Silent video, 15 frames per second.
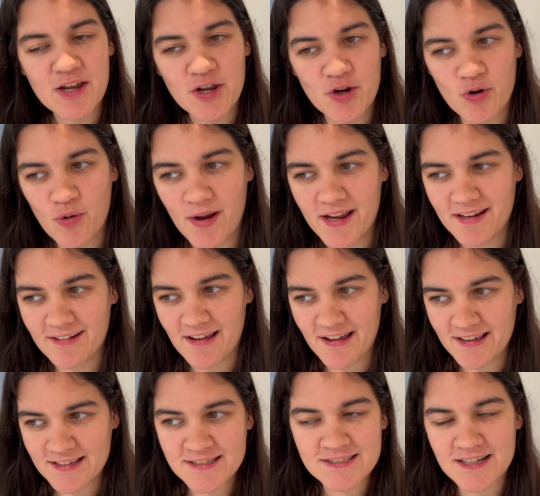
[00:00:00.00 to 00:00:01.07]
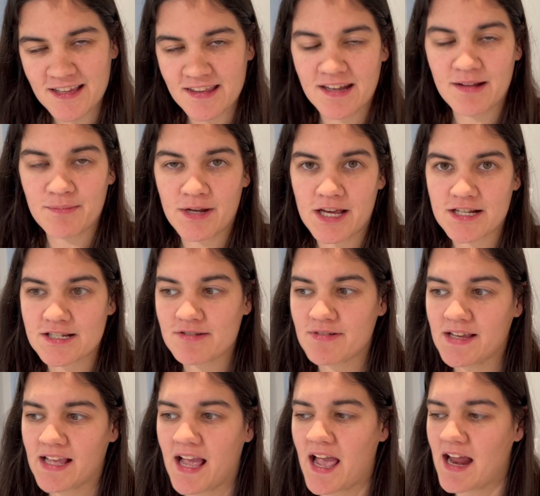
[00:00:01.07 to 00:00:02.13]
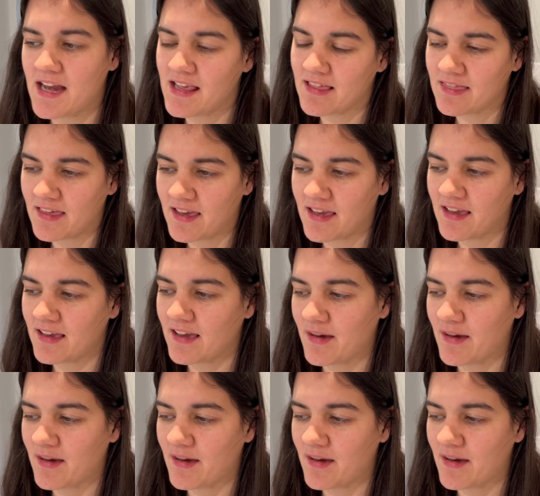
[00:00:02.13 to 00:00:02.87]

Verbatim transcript: quite nice. Not that I'm not doing anything.